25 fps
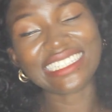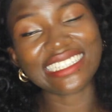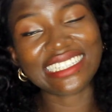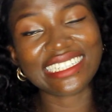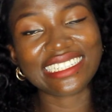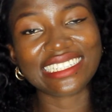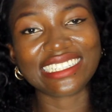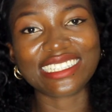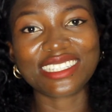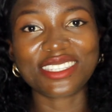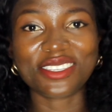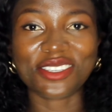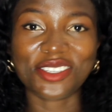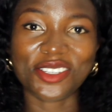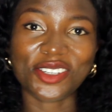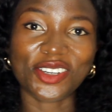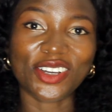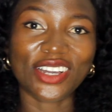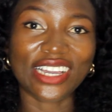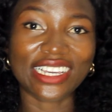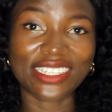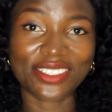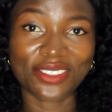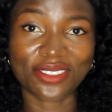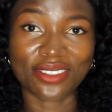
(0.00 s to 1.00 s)
thing is social
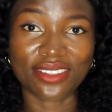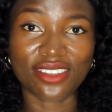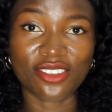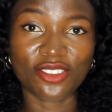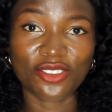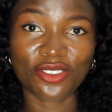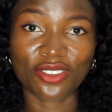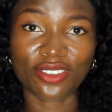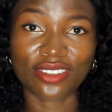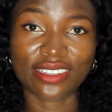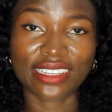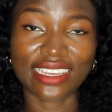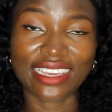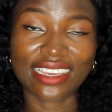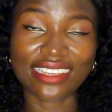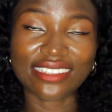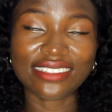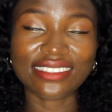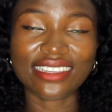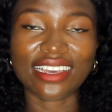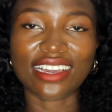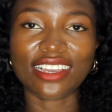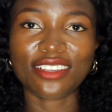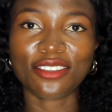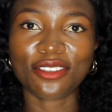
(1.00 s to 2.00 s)
isolation.
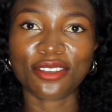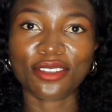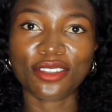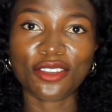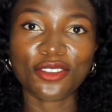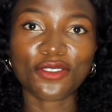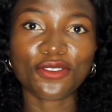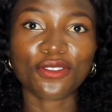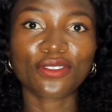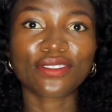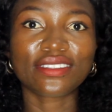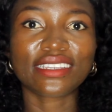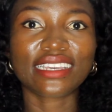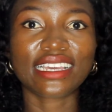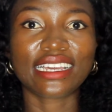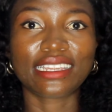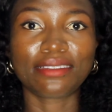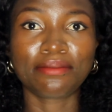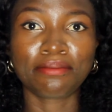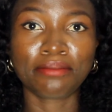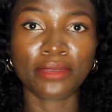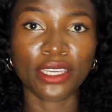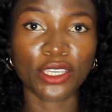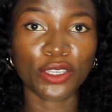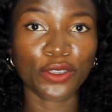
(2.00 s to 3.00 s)
Yes, isolation
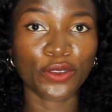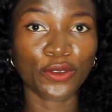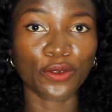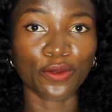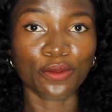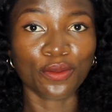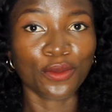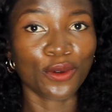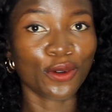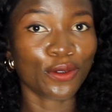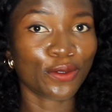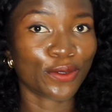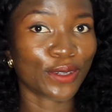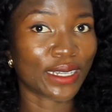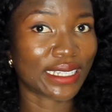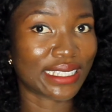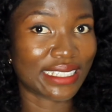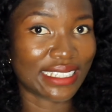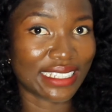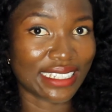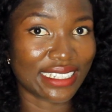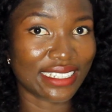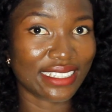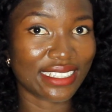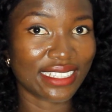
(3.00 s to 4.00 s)
can make you more
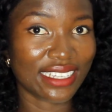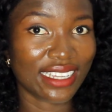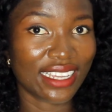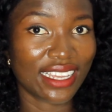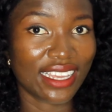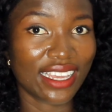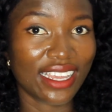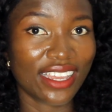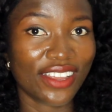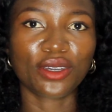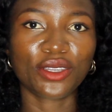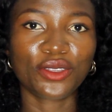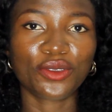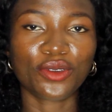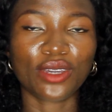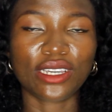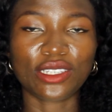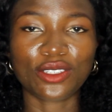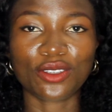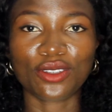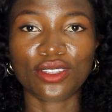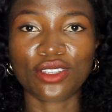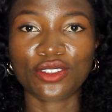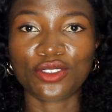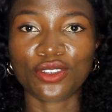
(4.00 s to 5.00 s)
fatigued. When you
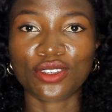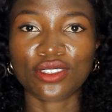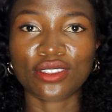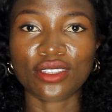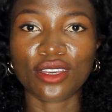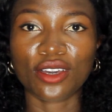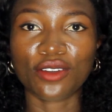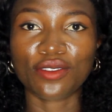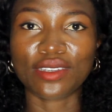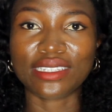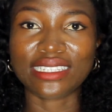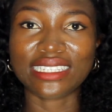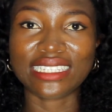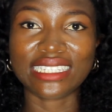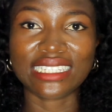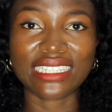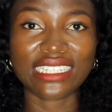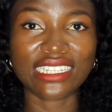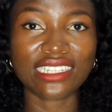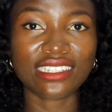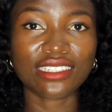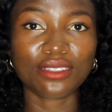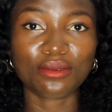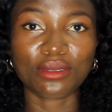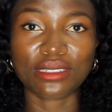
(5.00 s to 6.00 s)
isolate yourself, it is
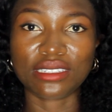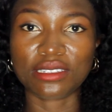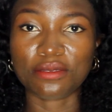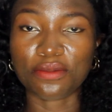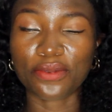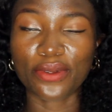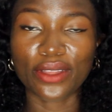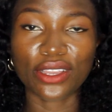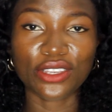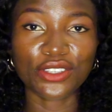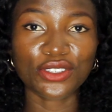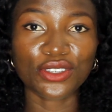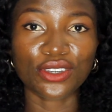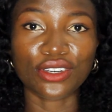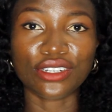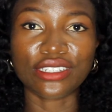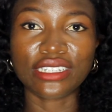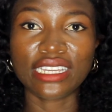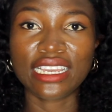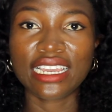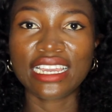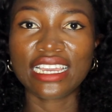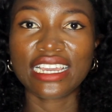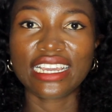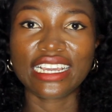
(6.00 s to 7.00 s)
linked with depression,
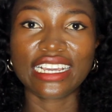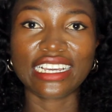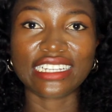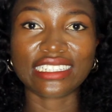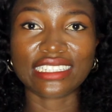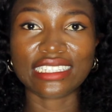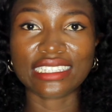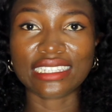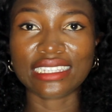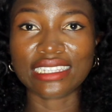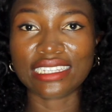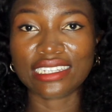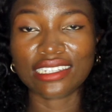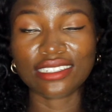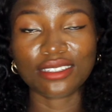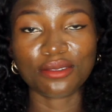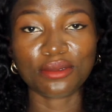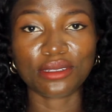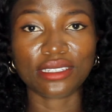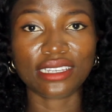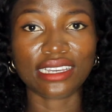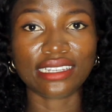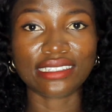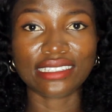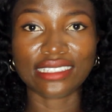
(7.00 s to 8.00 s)
it is linked
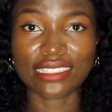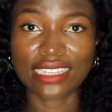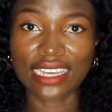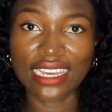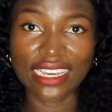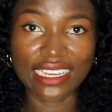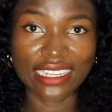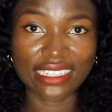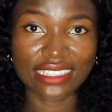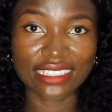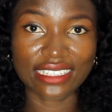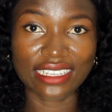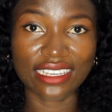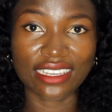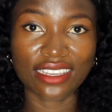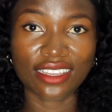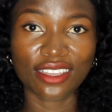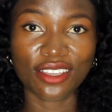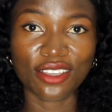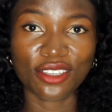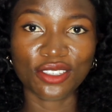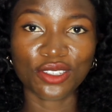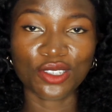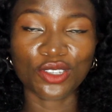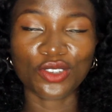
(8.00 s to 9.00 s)
with
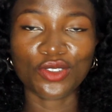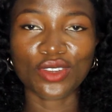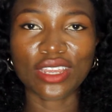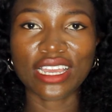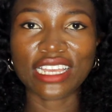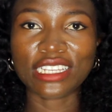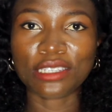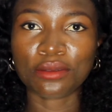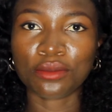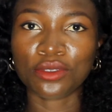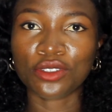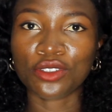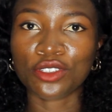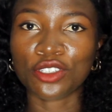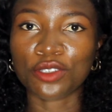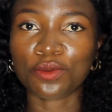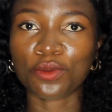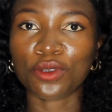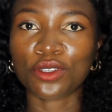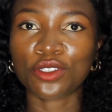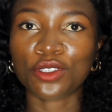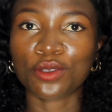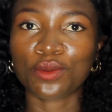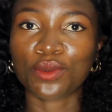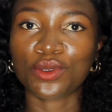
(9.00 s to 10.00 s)
anxiety. So try as much as
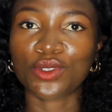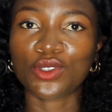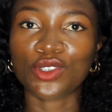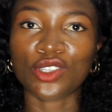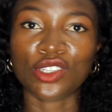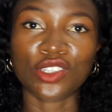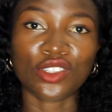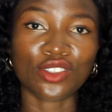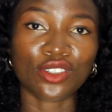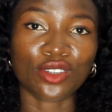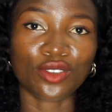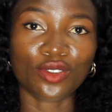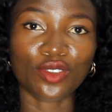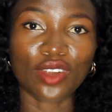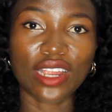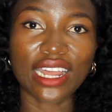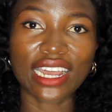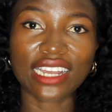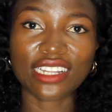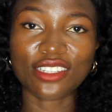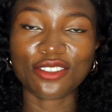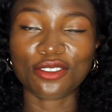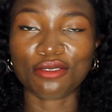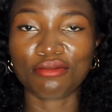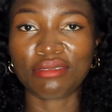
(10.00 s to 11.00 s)
possible to
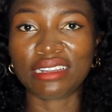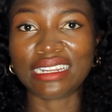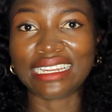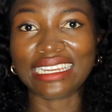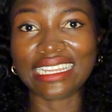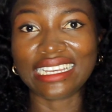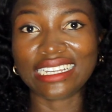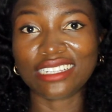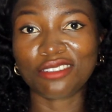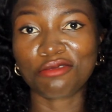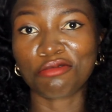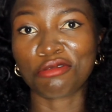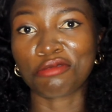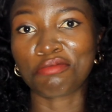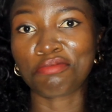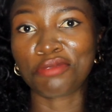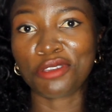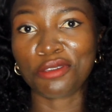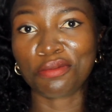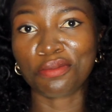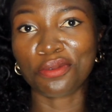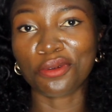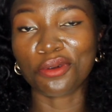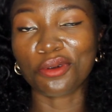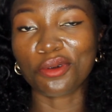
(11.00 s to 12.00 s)
interact, to relate with
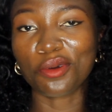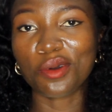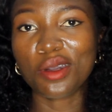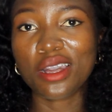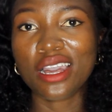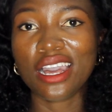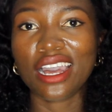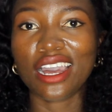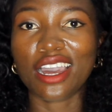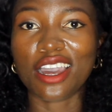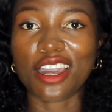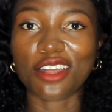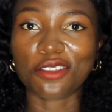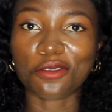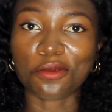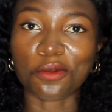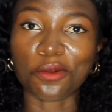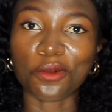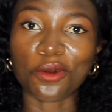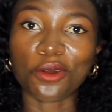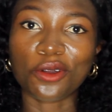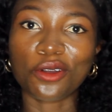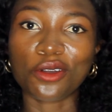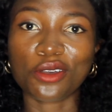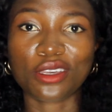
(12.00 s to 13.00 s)
people at
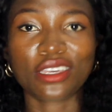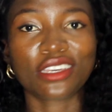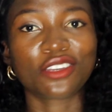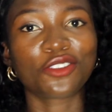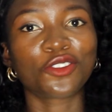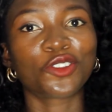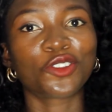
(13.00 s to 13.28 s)
work, in